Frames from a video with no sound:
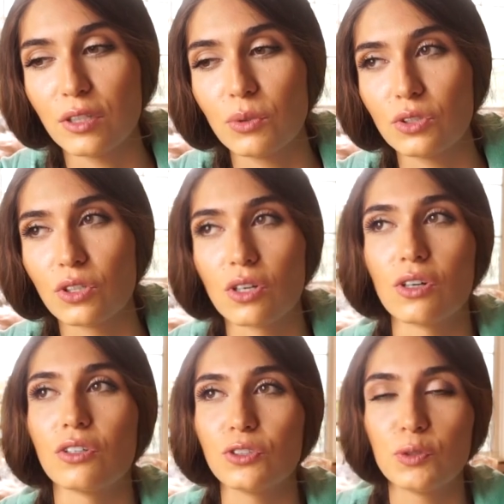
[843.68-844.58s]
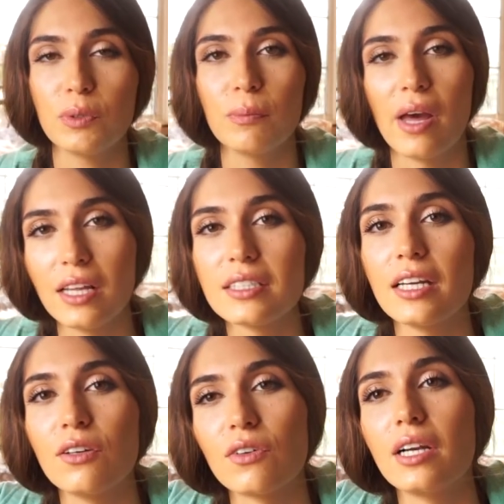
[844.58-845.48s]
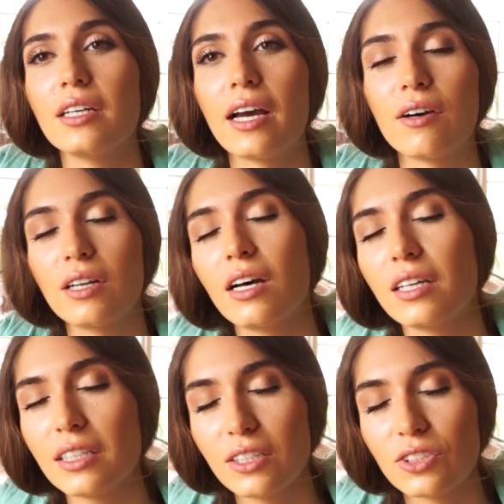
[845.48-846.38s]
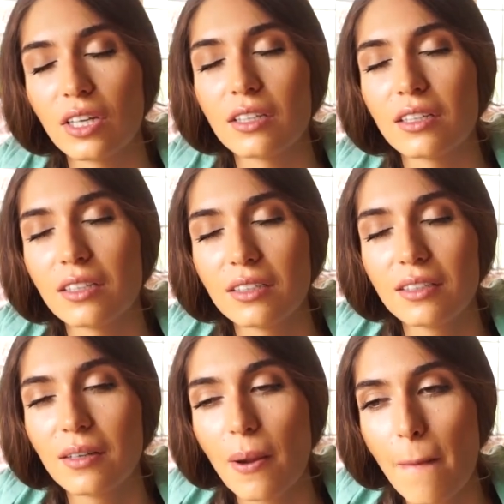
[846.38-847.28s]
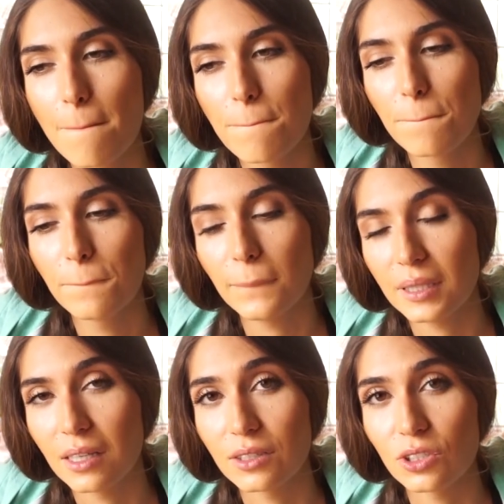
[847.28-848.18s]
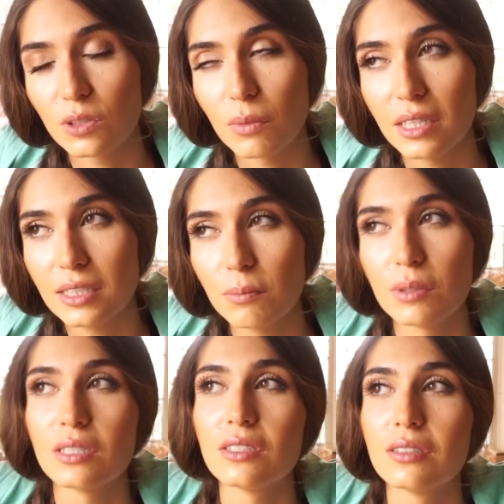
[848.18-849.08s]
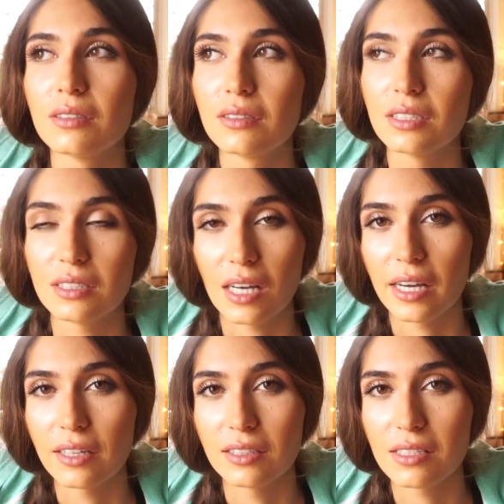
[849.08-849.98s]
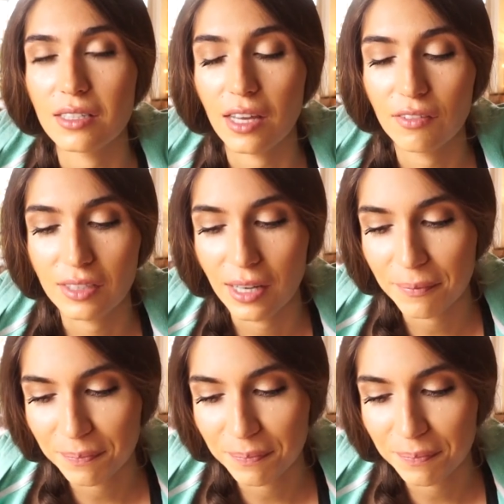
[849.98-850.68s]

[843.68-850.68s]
like we should all just be meditating right now and hugging each other. But that's just my deepest desire in this lifetime.